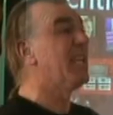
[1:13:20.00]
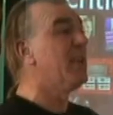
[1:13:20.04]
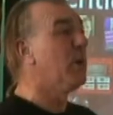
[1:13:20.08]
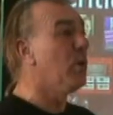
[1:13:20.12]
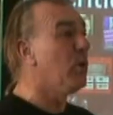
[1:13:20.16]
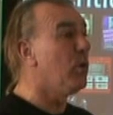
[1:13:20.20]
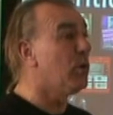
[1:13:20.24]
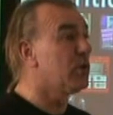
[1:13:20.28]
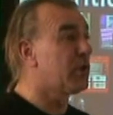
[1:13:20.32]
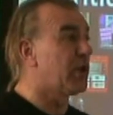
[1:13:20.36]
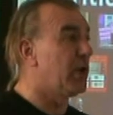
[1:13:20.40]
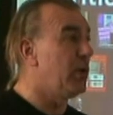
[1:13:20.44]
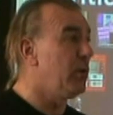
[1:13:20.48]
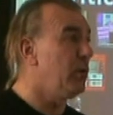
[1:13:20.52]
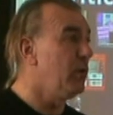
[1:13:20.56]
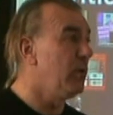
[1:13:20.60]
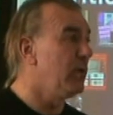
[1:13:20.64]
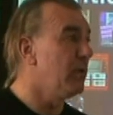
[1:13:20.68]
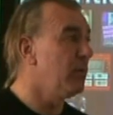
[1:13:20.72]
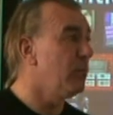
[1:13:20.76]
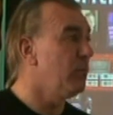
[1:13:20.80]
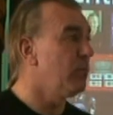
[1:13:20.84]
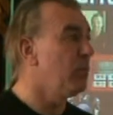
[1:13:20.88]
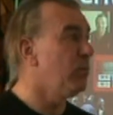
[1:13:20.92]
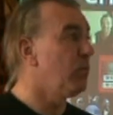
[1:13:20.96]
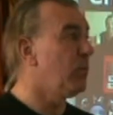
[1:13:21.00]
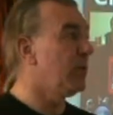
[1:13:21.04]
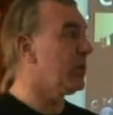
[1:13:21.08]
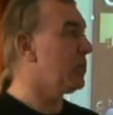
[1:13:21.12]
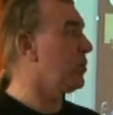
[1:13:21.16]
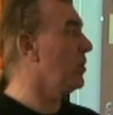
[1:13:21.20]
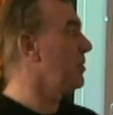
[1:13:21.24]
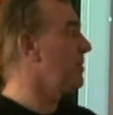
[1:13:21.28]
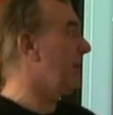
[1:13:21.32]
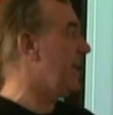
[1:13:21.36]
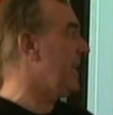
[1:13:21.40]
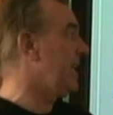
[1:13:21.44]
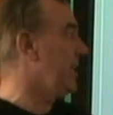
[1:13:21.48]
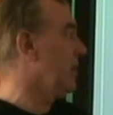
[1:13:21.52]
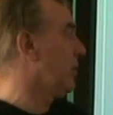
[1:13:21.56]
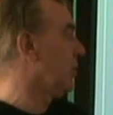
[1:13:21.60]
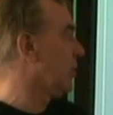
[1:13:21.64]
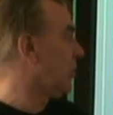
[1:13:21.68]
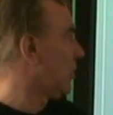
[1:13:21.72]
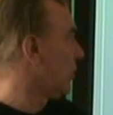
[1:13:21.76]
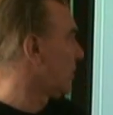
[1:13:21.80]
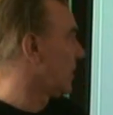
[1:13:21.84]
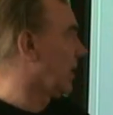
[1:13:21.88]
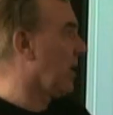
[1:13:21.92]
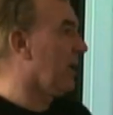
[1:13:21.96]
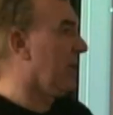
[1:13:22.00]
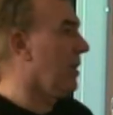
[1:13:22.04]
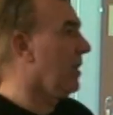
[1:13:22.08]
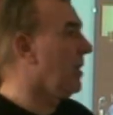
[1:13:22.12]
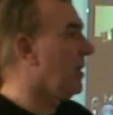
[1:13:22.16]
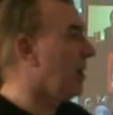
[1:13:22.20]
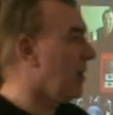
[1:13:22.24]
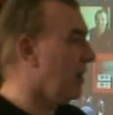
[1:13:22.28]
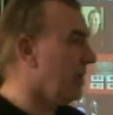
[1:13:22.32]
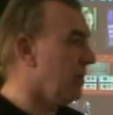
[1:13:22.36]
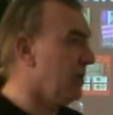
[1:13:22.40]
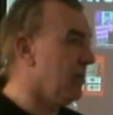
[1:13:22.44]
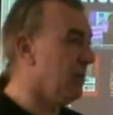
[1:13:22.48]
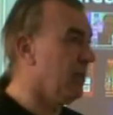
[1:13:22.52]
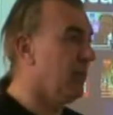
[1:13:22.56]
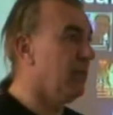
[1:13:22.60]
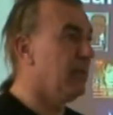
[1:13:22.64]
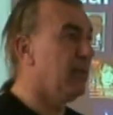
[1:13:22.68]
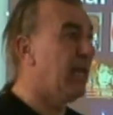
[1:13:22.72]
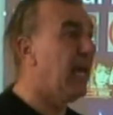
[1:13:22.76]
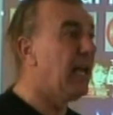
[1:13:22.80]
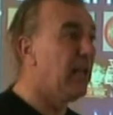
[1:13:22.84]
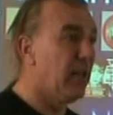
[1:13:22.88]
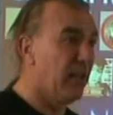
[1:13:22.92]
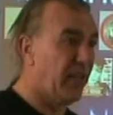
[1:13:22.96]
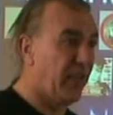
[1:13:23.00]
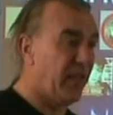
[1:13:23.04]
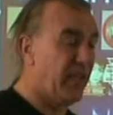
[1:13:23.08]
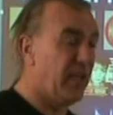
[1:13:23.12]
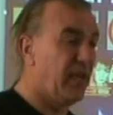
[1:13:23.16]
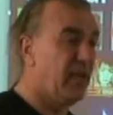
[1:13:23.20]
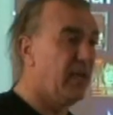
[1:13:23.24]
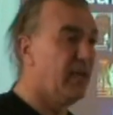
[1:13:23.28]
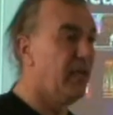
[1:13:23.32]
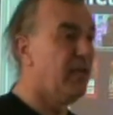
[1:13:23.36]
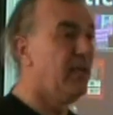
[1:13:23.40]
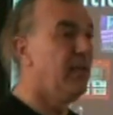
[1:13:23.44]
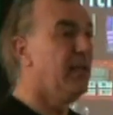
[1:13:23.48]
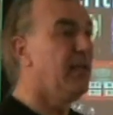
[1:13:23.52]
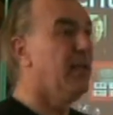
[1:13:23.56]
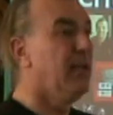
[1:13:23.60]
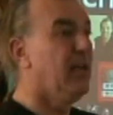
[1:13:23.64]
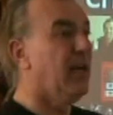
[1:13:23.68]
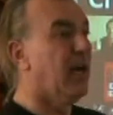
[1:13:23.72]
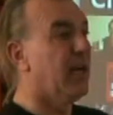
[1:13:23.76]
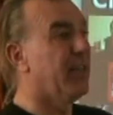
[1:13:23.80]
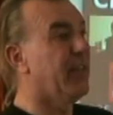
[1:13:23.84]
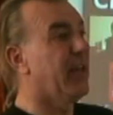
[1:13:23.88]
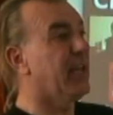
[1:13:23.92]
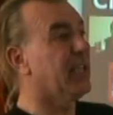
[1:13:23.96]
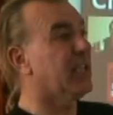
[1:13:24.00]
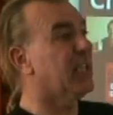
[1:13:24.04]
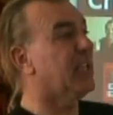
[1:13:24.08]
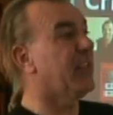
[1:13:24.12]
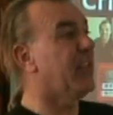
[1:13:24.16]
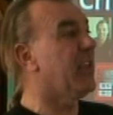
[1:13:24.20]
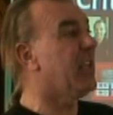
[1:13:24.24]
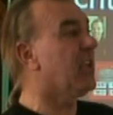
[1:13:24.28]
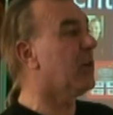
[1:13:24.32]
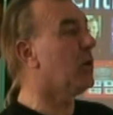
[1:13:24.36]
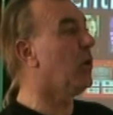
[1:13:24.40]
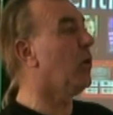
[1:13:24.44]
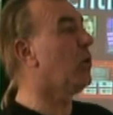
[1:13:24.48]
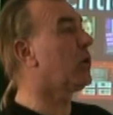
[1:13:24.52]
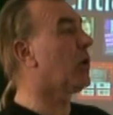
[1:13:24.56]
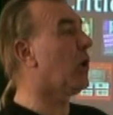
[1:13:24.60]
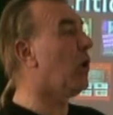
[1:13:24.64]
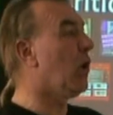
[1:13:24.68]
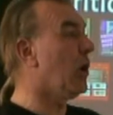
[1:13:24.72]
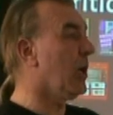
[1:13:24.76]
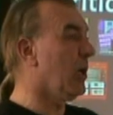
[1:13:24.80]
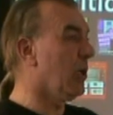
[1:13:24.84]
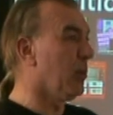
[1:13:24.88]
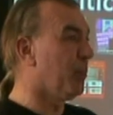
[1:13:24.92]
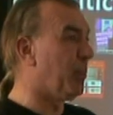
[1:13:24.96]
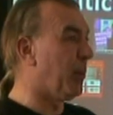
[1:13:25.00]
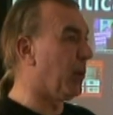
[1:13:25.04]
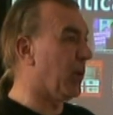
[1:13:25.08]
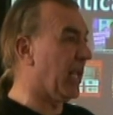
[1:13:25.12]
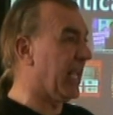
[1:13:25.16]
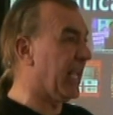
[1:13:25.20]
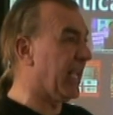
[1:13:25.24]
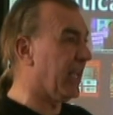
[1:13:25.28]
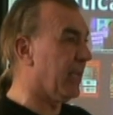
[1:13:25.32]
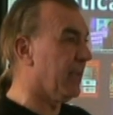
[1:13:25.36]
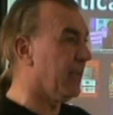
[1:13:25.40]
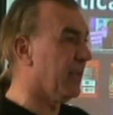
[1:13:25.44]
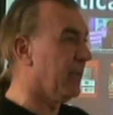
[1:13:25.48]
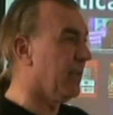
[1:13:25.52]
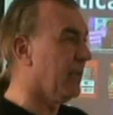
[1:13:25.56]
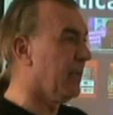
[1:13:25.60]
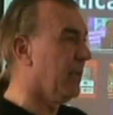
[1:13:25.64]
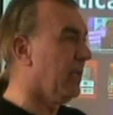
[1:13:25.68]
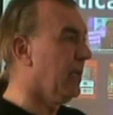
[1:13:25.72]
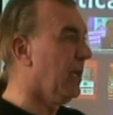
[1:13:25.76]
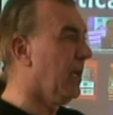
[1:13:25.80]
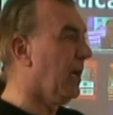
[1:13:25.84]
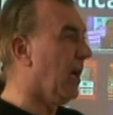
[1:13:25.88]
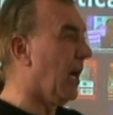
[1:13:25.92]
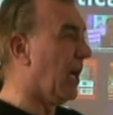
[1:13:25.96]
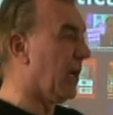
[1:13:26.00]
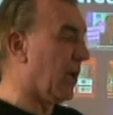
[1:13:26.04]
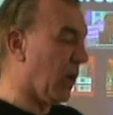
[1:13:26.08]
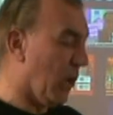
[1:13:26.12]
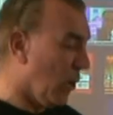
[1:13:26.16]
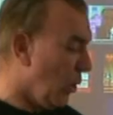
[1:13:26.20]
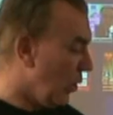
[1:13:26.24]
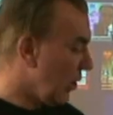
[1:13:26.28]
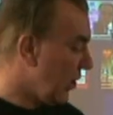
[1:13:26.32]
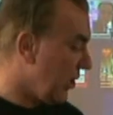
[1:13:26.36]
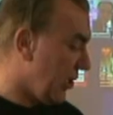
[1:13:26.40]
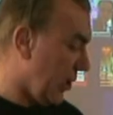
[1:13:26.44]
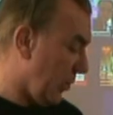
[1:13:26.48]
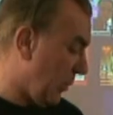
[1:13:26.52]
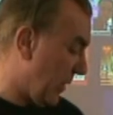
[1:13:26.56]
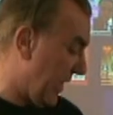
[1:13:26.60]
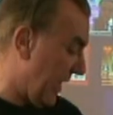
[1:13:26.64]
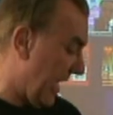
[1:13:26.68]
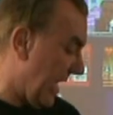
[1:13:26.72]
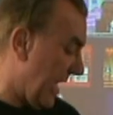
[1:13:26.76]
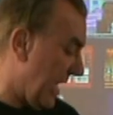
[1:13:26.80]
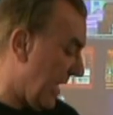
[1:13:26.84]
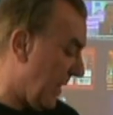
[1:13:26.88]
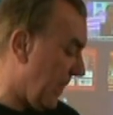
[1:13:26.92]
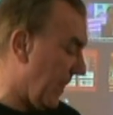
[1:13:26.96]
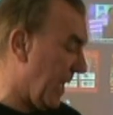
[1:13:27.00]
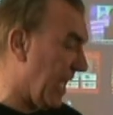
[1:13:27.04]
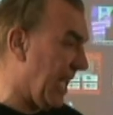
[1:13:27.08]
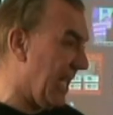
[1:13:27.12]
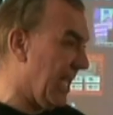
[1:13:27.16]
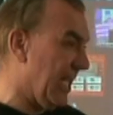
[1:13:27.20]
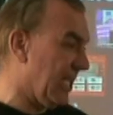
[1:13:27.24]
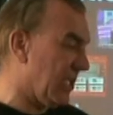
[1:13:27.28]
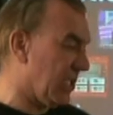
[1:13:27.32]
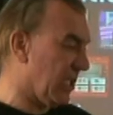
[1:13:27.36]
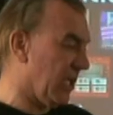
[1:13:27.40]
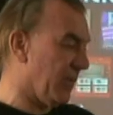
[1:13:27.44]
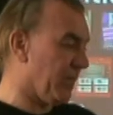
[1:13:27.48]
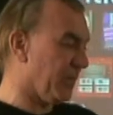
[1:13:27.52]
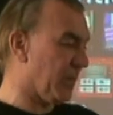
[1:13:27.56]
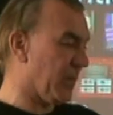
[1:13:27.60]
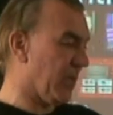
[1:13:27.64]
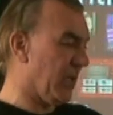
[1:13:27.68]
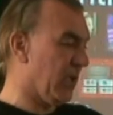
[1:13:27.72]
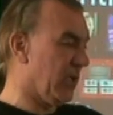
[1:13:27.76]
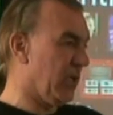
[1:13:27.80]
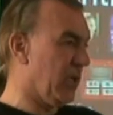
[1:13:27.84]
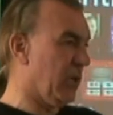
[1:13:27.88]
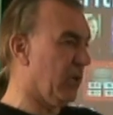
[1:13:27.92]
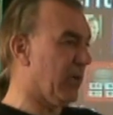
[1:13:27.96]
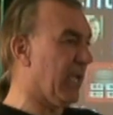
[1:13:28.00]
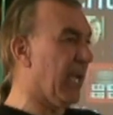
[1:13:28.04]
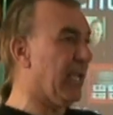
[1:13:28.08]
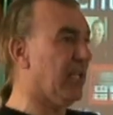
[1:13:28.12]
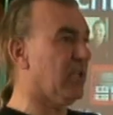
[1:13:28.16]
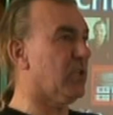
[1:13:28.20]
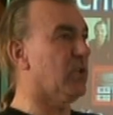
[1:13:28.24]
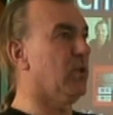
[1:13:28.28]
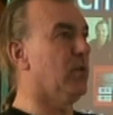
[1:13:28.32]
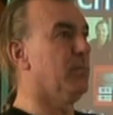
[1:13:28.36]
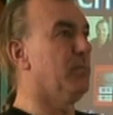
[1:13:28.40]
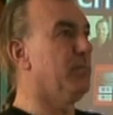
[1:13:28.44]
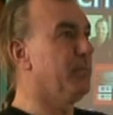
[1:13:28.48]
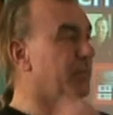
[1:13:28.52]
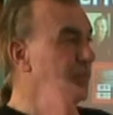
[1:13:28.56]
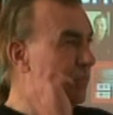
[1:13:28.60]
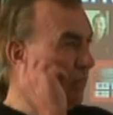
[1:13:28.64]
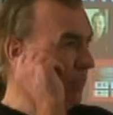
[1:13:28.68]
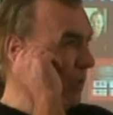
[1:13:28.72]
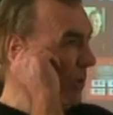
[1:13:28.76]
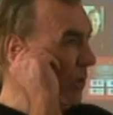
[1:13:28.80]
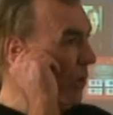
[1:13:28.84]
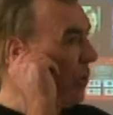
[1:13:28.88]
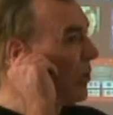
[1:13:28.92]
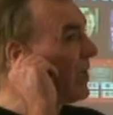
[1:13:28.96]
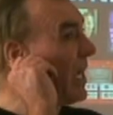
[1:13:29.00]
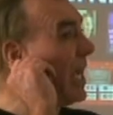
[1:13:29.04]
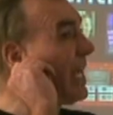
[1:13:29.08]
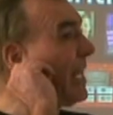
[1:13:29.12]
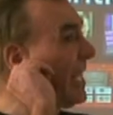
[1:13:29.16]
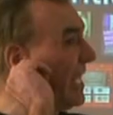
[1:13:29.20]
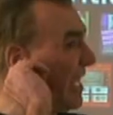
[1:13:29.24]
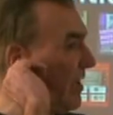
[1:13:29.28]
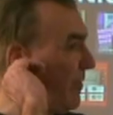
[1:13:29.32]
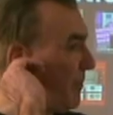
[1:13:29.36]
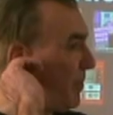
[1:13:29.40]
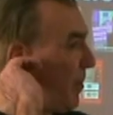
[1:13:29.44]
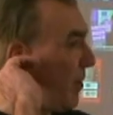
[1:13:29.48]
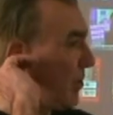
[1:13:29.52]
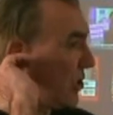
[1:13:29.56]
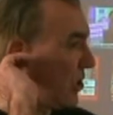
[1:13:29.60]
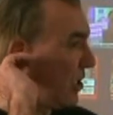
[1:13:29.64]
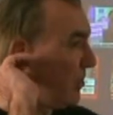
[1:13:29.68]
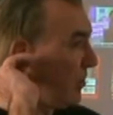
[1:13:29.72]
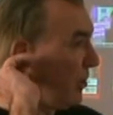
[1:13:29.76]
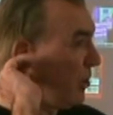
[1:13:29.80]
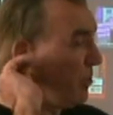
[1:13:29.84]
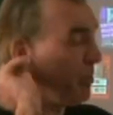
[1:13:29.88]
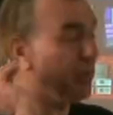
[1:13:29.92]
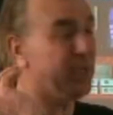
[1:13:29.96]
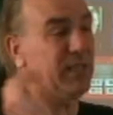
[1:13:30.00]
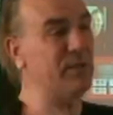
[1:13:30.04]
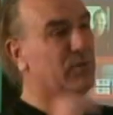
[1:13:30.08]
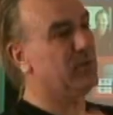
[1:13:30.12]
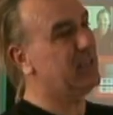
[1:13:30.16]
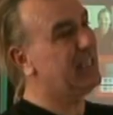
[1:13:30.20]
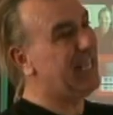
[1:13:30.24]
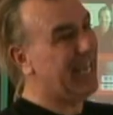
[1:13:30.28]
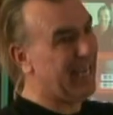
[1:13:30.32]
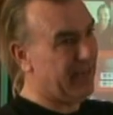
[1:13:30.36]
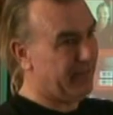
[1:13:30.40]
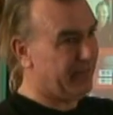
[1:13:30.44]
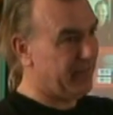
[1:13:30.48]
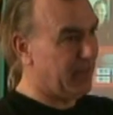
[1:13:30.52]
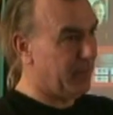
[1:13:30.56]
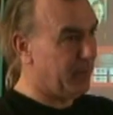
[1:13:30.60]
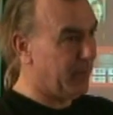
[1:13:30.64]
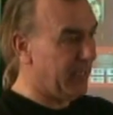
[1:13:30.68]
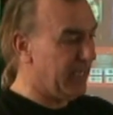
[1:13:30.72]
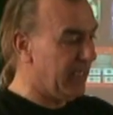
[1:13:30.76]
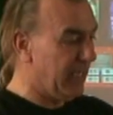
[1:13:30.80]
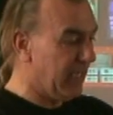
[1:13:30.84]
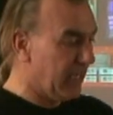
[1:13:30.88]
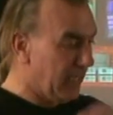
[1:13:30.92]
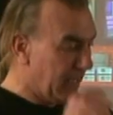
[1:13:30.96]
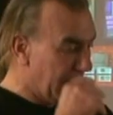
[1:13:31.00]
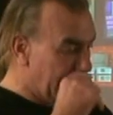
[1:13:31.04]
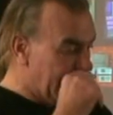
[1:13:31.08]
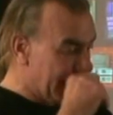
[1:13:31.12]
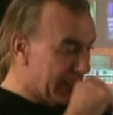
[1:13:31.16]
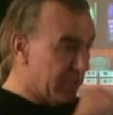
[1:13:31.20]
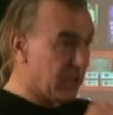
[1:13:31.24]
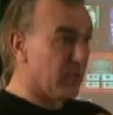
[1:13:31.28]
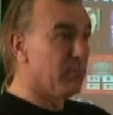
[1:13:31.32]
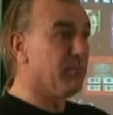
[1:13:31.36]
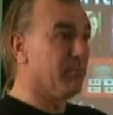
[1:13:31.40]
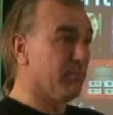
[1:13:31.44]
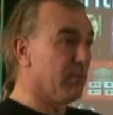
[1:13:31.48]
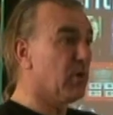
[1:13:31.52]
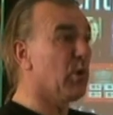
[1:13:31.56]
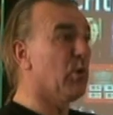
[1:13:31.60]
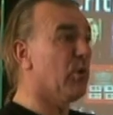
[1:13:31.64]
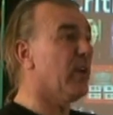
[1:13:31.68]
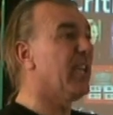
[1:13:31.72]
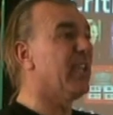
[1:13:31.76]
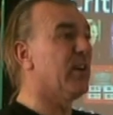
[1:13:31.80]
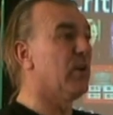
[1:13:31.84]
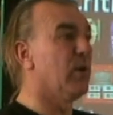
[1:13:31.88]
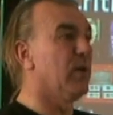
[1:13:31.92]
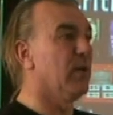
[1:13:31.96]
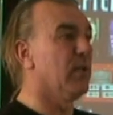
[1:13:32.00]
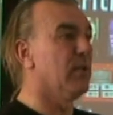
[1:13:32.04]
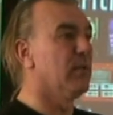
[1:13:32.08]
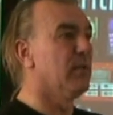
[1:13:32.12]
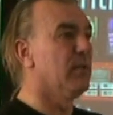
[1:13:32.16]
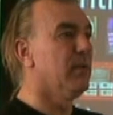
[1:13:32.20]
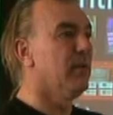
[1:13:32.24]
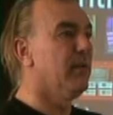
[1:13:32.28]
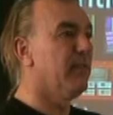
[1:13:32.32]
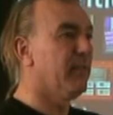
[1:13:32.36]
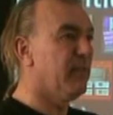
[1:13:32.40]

can all do, which will make you all a lot healthier, and that's a thing called oil pulling. And all you do with that is you get some organic, if possible, but it doesn't have to be, some cooking oil,